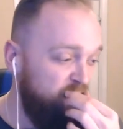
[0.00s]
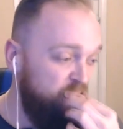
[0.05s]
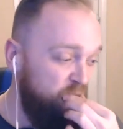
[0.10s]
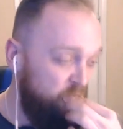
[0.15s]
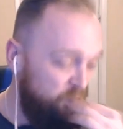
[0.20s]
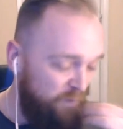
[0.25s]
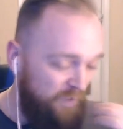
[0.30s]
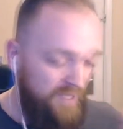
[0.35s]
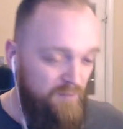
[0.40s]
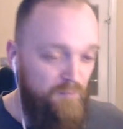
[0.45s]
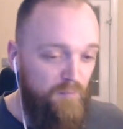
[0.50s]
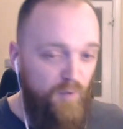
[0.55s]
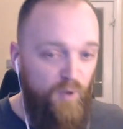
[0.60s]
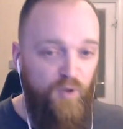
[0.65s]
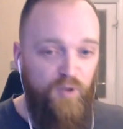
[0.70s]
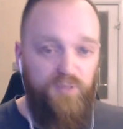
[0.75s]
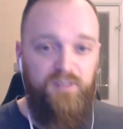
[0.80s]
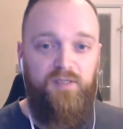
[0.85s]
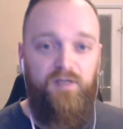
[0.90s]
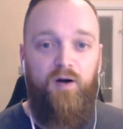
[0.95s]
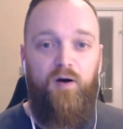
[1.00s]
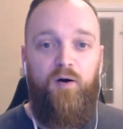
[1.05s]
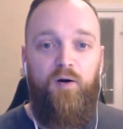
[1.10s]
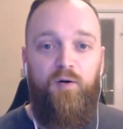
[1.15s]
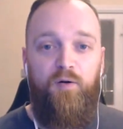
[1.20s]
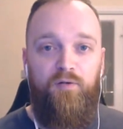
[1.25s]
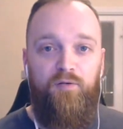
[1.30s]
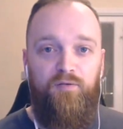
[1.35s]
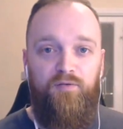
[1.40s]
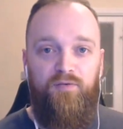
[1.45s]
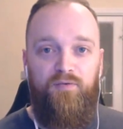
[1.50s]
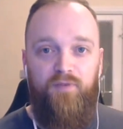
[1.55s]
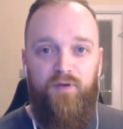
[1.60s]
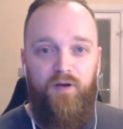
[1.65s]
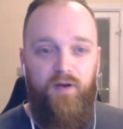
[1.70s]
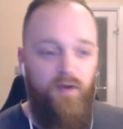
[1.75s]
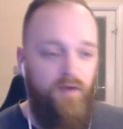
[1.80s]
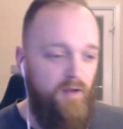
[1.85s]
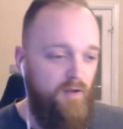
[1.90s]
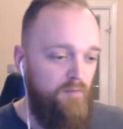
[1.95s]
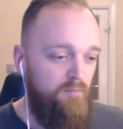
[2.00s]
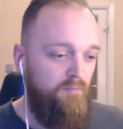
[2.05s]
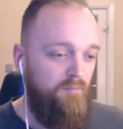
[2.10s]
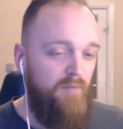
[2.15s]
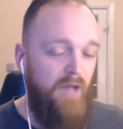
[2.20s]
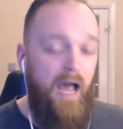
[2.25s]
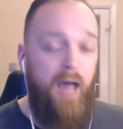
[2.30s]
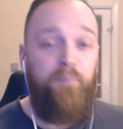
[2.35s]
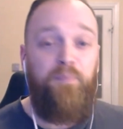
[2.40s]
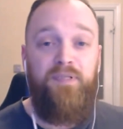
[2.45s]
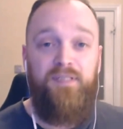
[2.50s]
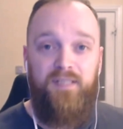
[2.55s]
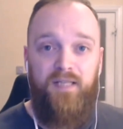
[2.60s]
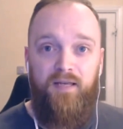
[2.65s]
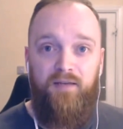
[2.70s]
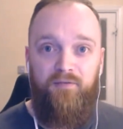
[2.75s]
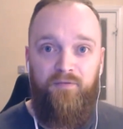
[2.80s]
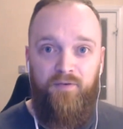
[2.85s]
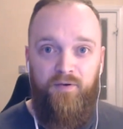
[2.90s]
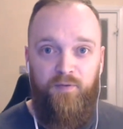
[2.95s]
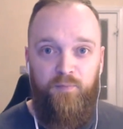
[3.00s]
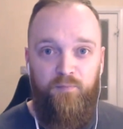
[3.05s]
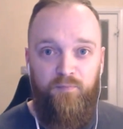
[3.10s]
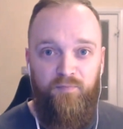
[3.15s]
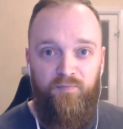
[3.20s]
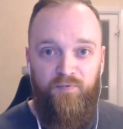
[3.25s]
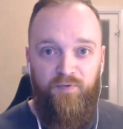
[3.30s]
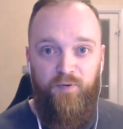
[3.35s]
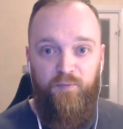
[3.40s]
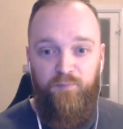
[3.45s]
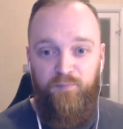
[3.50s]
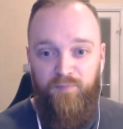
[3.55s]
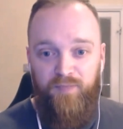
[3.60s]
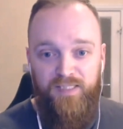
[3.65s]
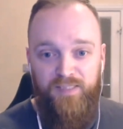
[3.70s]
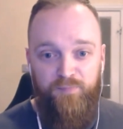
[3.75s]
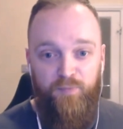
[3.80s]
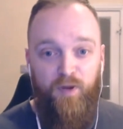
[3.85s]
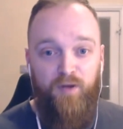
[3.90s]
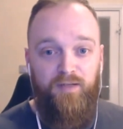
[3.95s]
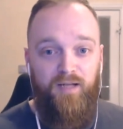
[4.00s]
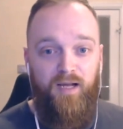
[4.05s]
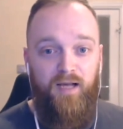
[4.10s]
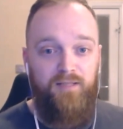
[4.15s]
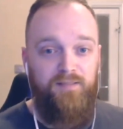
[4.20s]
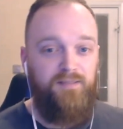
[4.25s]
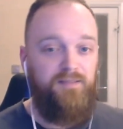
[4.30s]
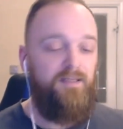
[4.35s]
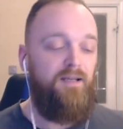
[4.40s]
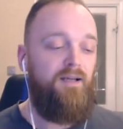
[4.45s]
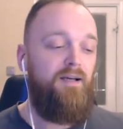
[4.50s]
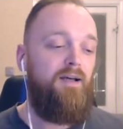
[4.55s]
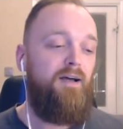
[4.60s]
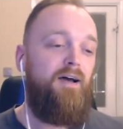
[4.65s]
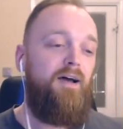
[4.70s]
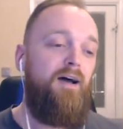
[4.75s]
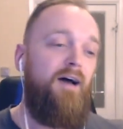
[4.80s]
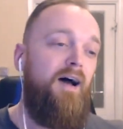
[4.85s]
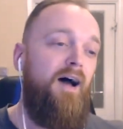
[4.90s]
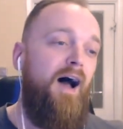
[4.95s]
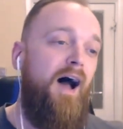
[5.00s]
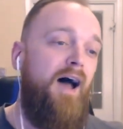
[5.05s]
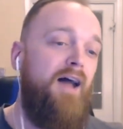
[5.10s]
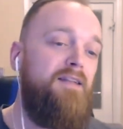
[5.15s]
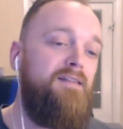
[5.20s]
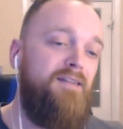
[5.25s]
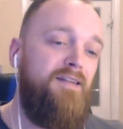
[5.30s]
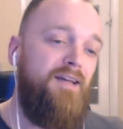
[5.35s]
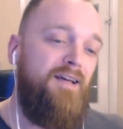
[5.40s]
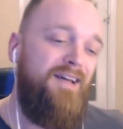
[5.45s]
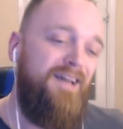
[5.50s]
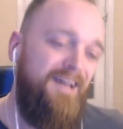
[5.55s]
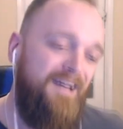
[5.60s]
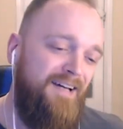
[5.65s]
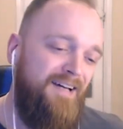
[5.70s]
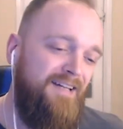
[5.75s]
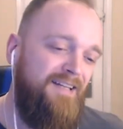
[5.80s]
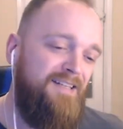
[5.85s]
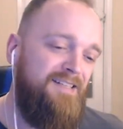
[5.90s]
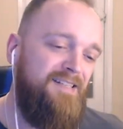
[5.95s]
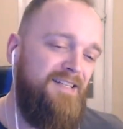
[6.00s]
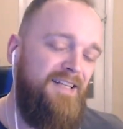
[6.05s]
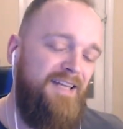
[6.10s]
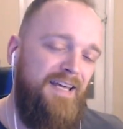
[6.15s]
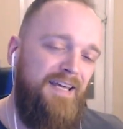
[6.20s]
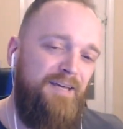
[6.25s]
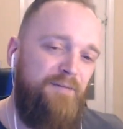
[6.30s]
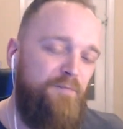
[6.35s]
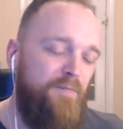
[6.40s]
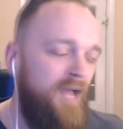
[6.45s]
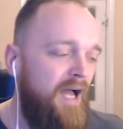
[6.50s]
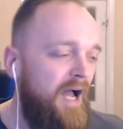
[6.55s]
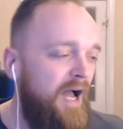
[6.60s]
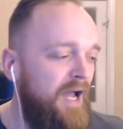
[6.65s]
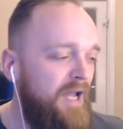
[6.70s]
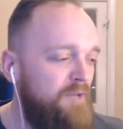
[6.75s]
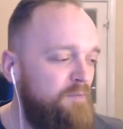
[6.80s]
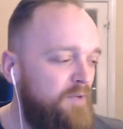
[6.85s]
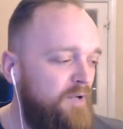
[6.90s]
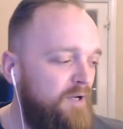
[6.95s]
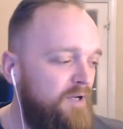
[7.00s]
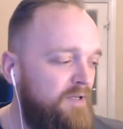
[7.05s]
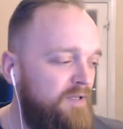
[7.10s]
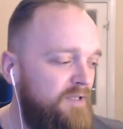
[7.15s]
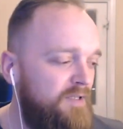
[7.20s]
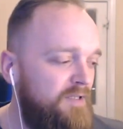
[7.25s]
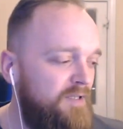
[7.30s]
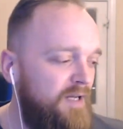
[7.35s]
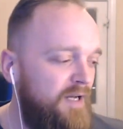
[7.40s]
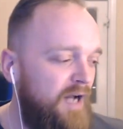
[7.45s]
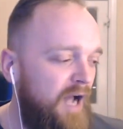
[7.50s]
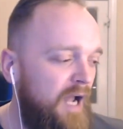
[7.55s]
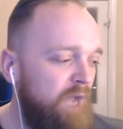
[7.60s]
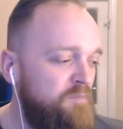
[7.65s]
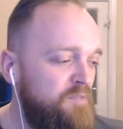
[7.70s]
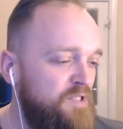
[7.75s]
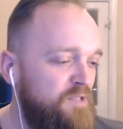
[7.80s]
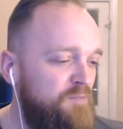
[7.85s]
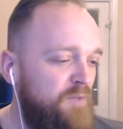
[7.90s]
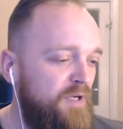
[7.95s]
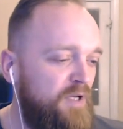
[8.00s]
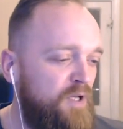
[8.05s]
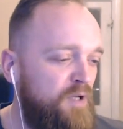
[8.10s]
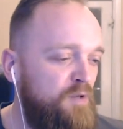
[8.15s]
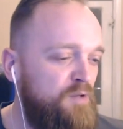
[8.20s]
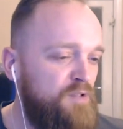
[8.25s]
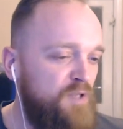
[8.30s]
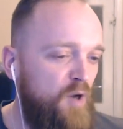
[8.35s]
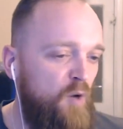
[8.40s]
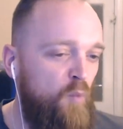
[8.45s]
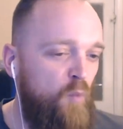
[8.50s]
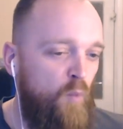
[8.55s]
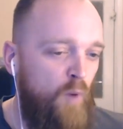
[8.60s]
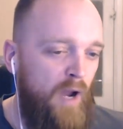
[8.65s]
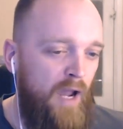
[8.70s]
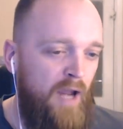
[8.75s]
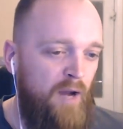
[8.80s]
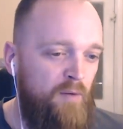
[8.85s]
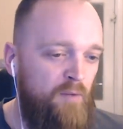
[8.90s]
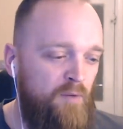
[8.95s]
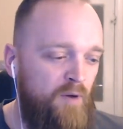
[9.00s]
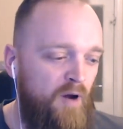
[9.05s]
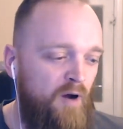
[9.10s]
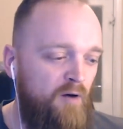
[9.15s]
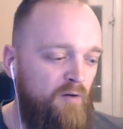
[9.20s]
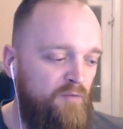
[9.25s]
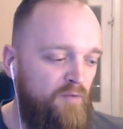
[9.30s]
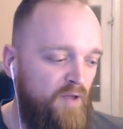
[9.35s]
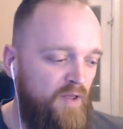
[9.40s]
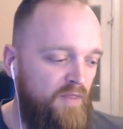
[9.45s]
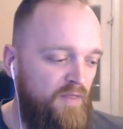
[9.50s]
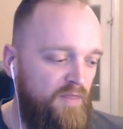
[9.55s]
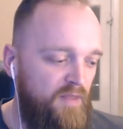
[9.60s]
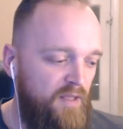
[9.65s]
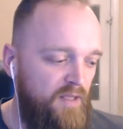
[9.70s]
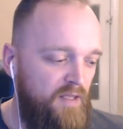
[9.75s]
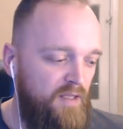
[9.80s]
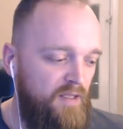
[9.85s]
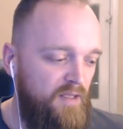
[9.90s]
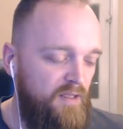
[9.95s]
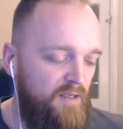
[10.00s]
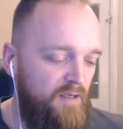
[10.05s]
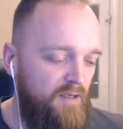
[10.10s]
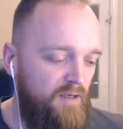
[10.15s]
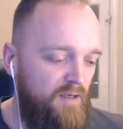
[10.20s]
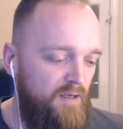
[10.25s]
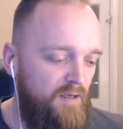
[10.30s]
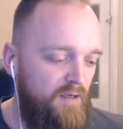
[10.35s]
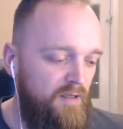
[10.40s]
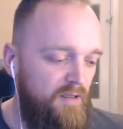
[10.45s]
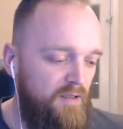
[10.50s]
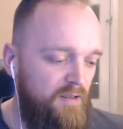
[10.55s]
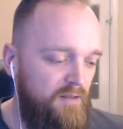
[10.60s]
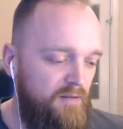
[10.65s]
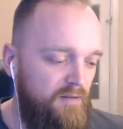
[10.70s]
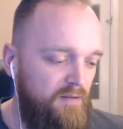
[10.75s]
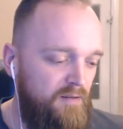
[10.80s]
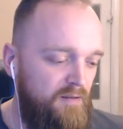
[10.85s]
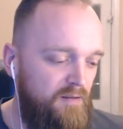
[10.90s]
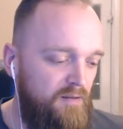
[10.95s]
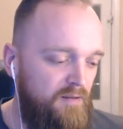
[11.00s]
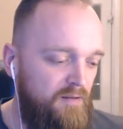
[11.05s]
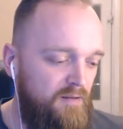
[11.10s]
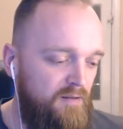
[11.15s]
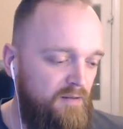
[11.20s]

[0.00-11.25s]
would be more sort of um, apposite for for this podcast, right? And you see, I'm I'm somebody who's aware of the the